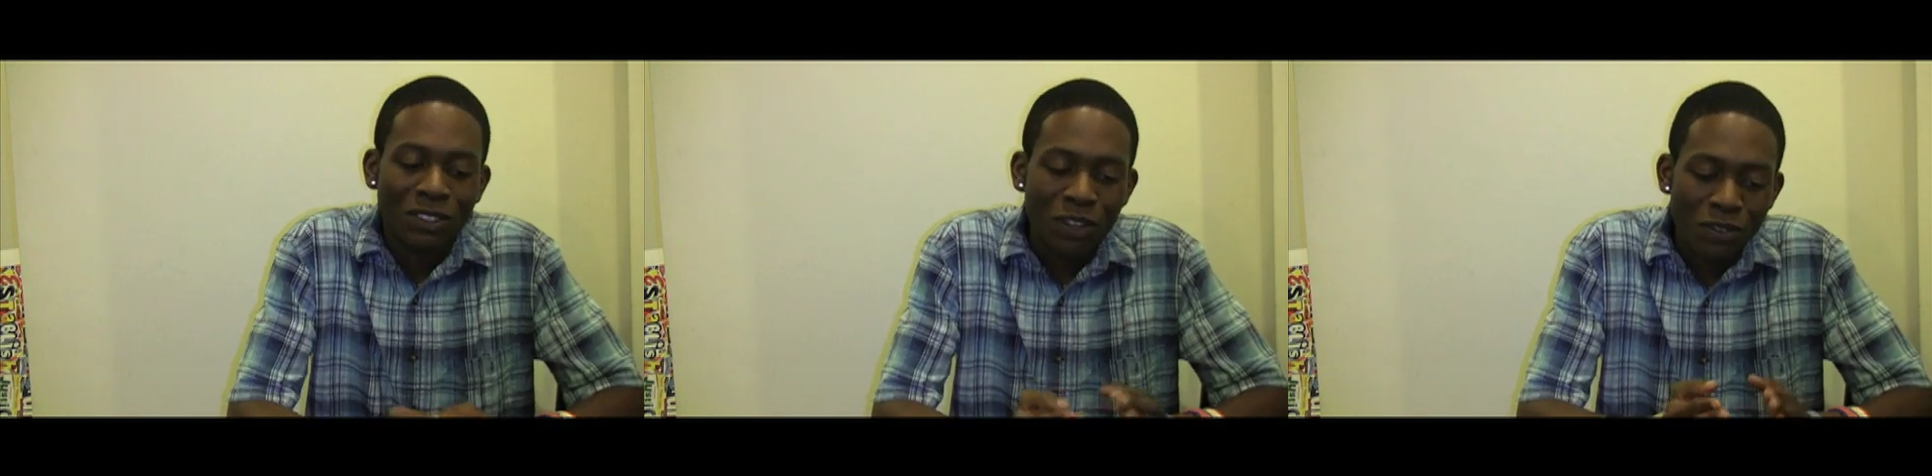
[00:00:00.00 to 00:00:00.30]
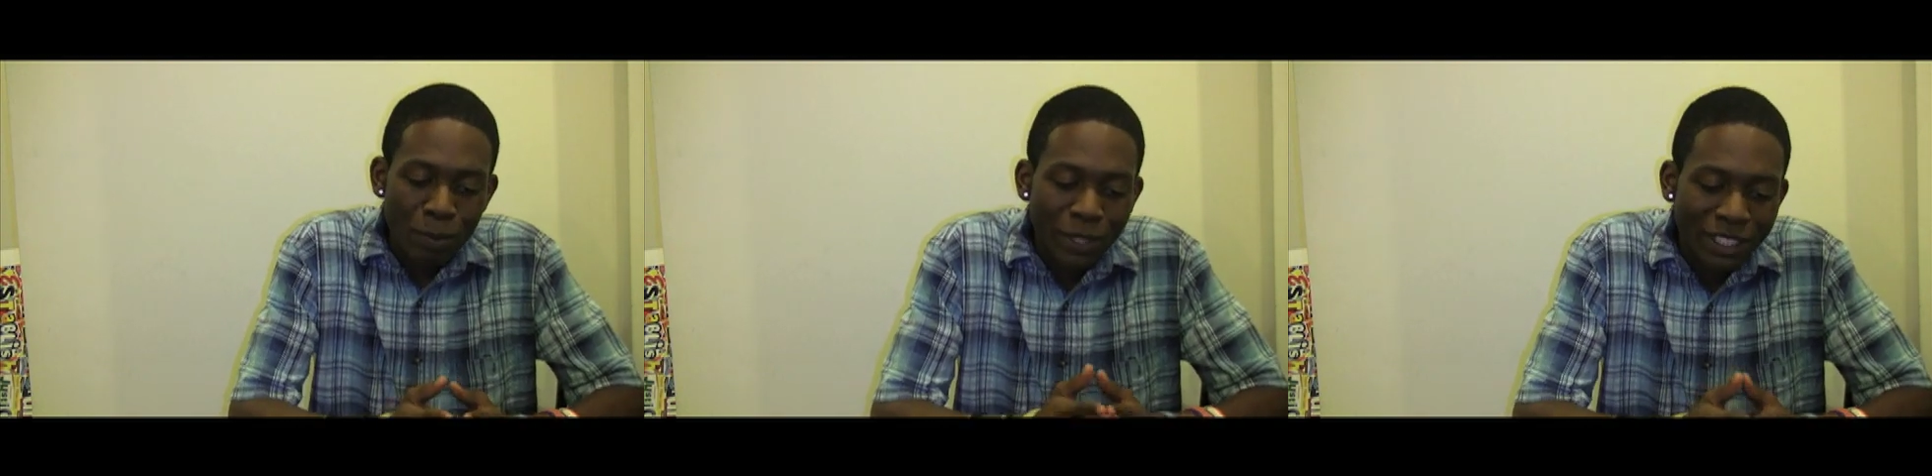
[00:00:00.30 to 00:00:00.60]

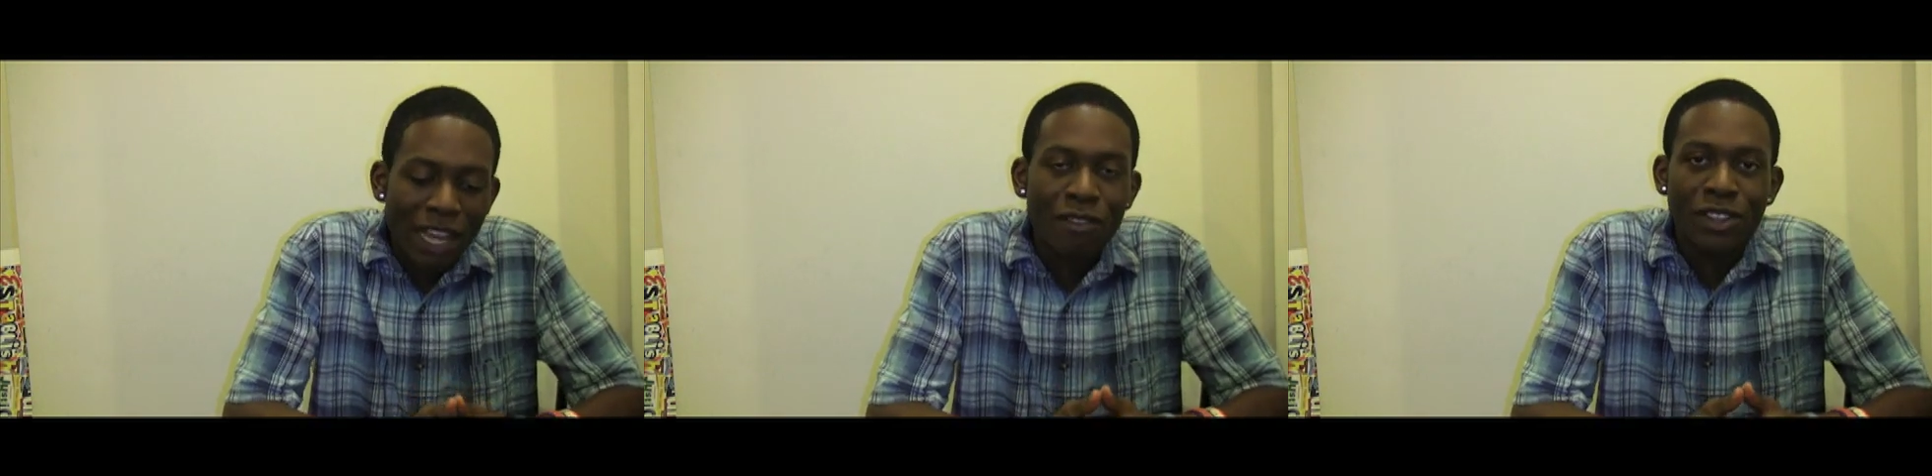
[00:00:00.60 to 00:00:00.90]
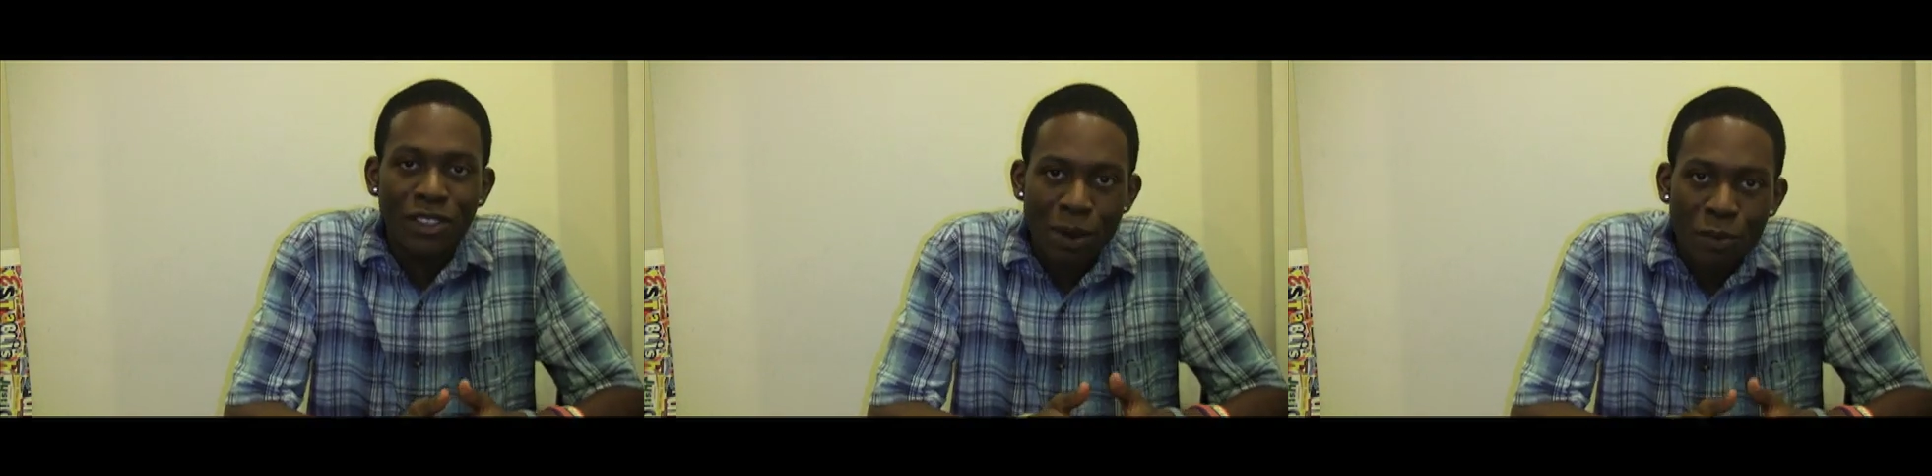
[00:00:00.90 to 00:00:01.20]
November
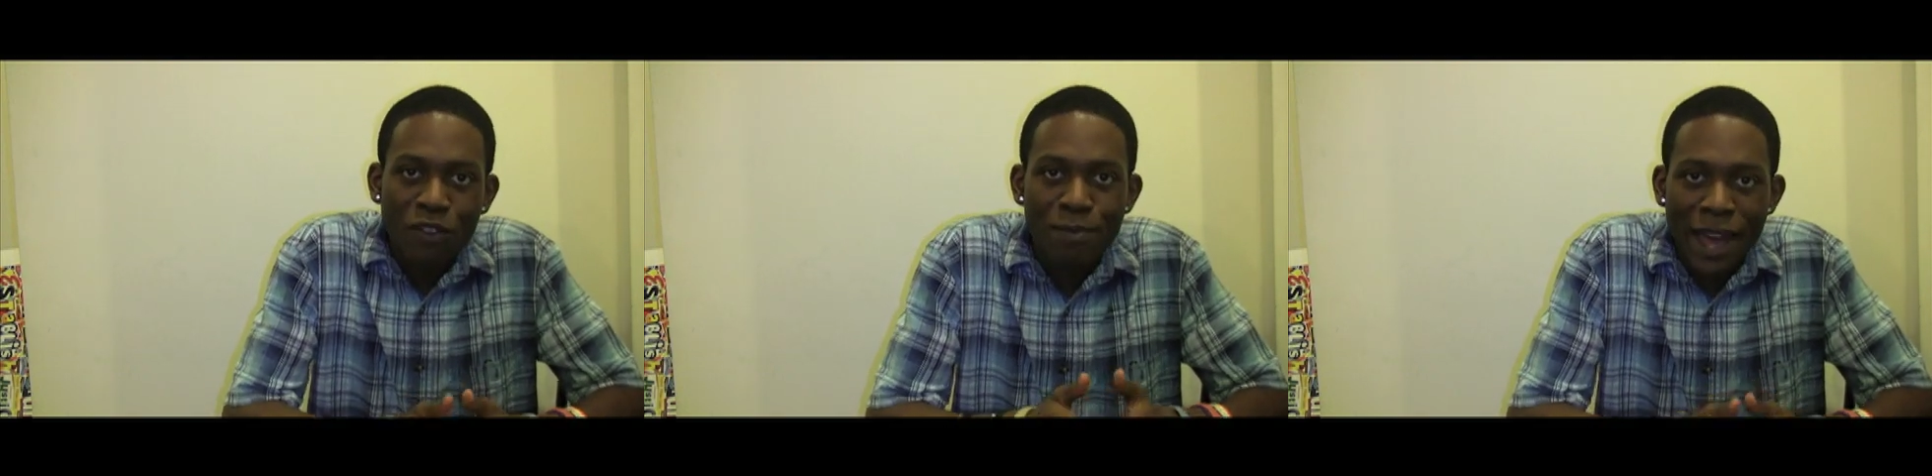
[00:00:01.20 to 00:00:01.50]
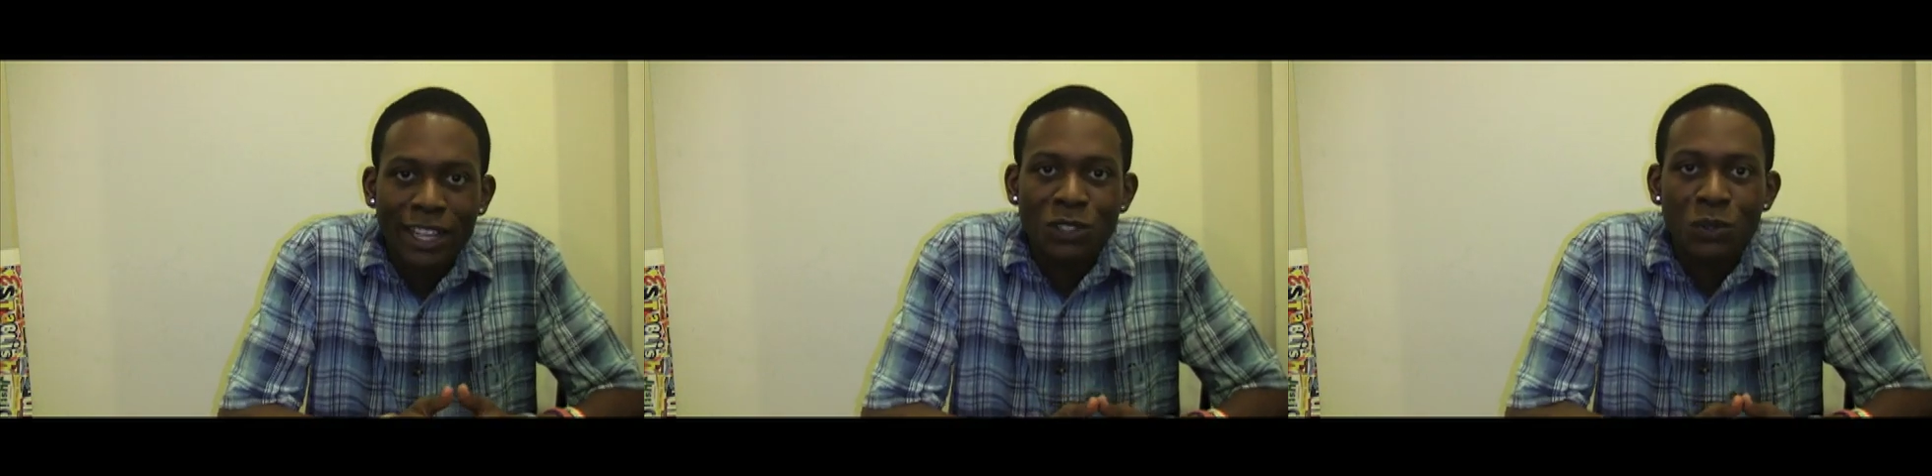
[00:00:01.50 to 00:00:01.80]
7th, I'm moving
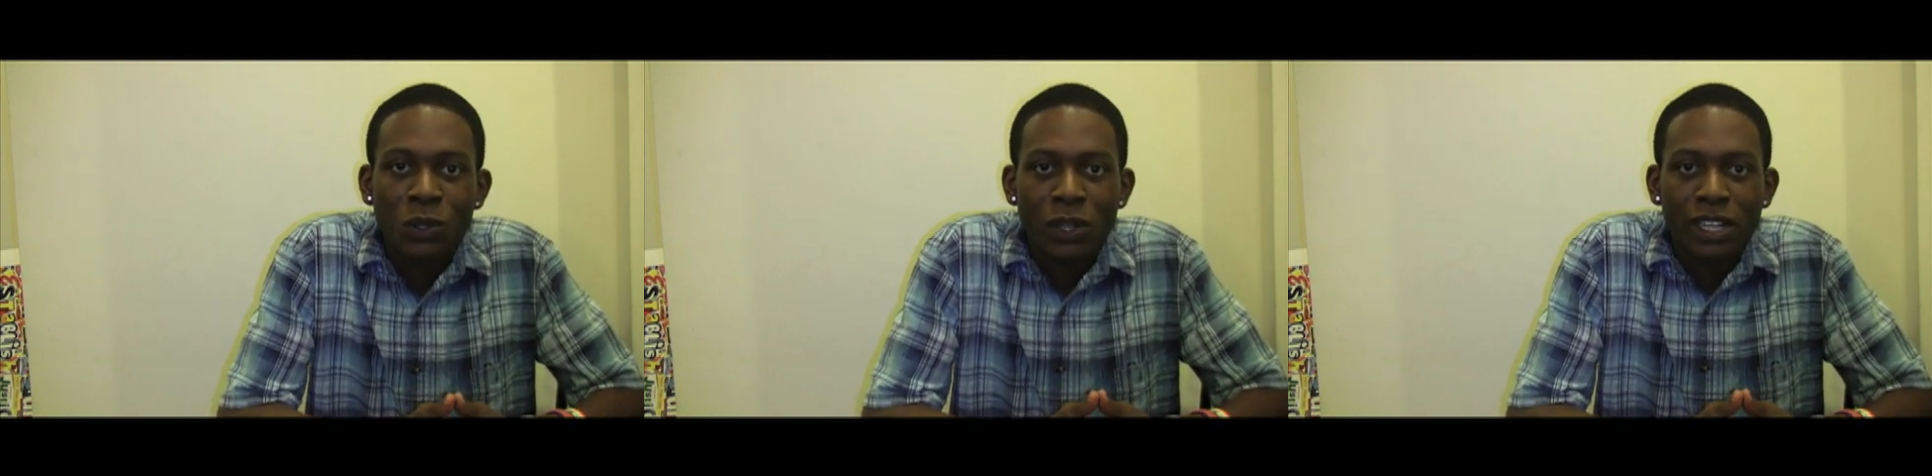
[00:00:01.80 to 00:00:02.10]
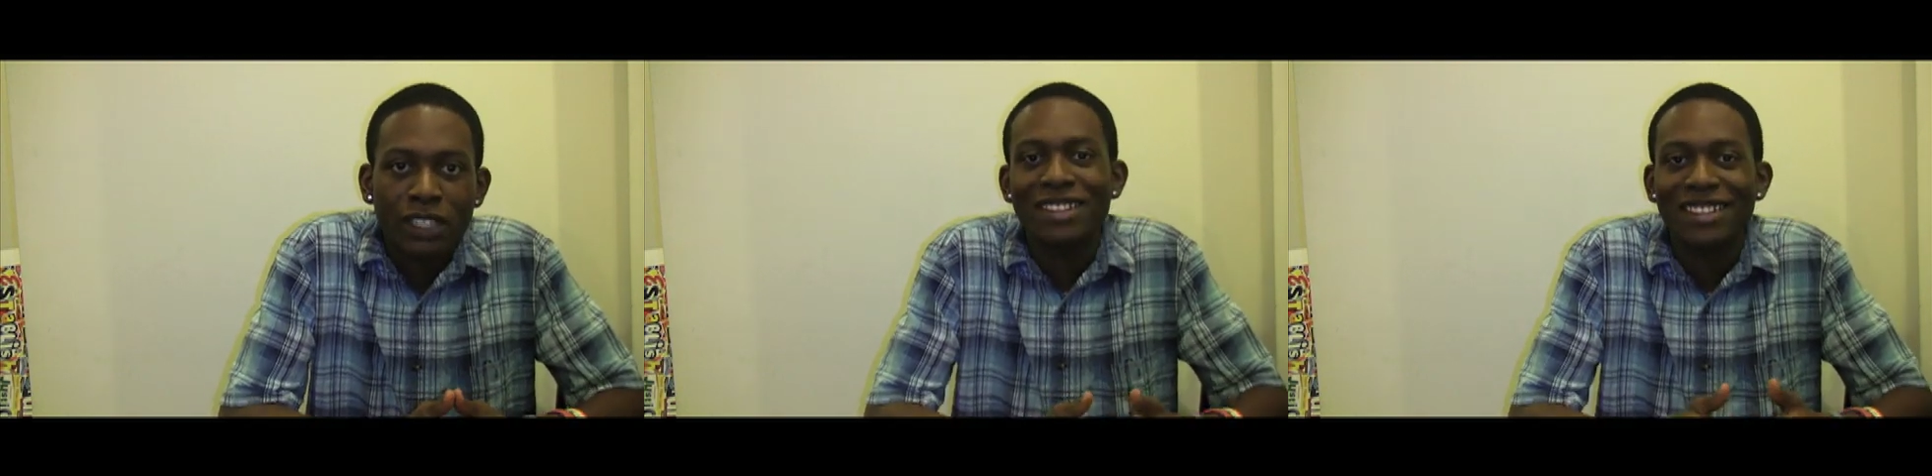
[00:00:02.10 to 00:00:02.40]
back to New York.